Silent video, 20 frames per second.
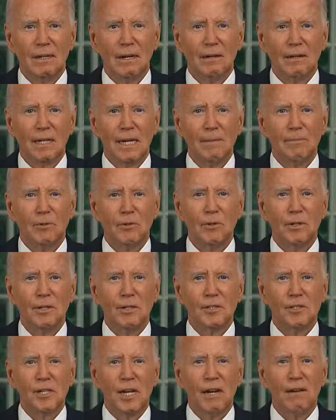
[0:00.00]
I'll keep doing
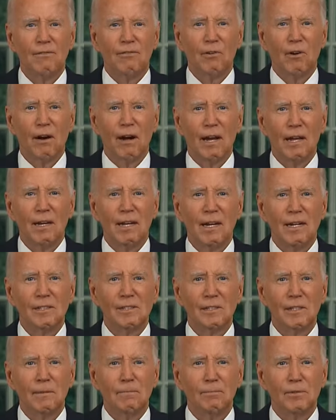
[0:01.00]
the same for our
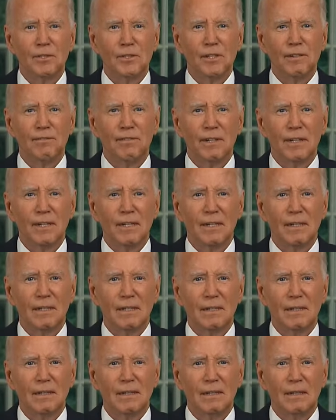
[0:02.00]
allies in the Pacific.
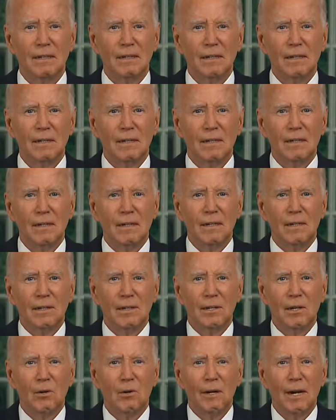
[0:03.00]

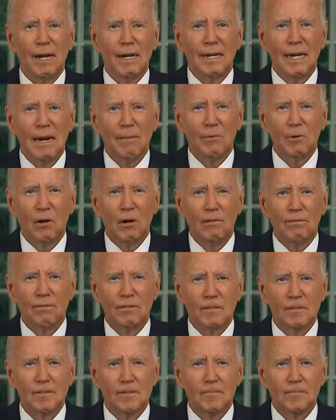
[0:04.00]
You know, when I came to
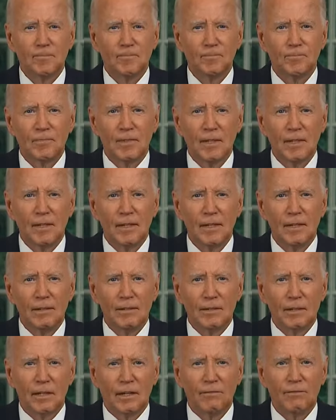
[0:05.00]
office,
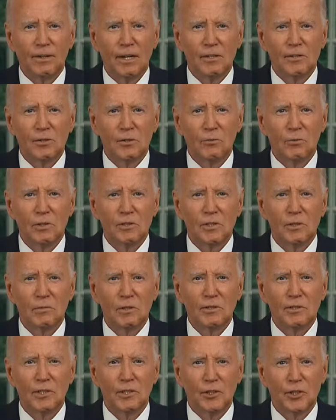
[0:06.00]
the conventional wisdom
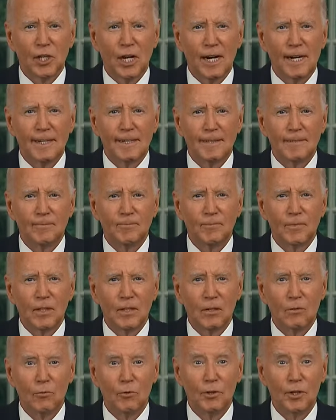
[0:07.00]
was that China
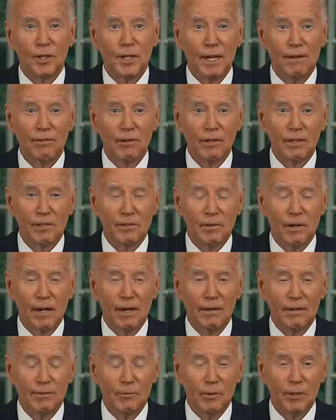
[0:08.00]
would inevitably
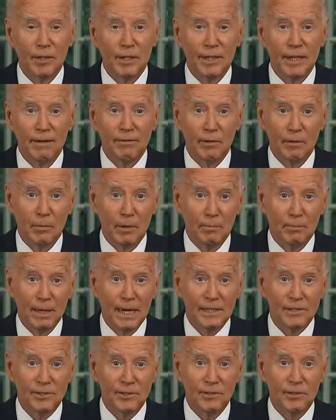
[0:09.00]

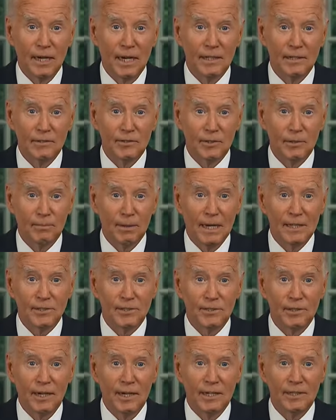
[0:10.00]
surpass the
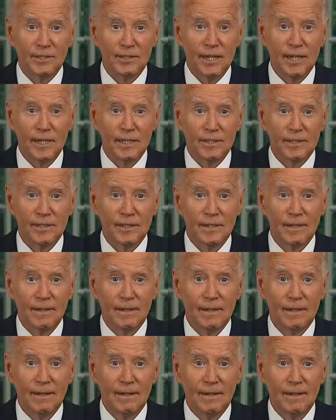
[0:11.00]
United States.
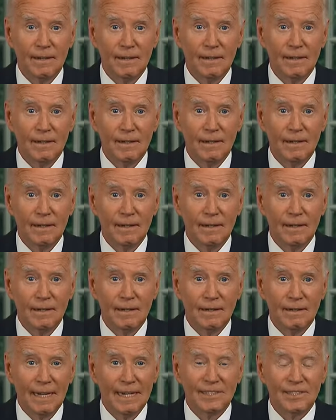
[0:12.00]

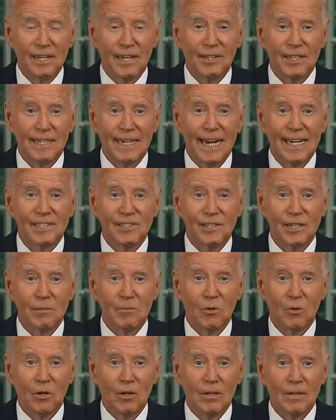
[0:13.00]
That's not the case
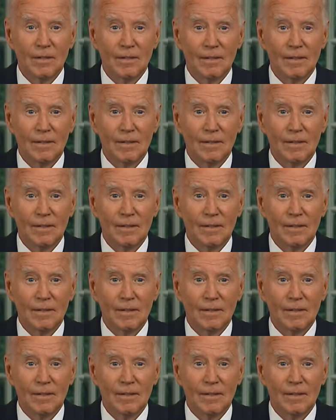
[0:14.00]
anymore.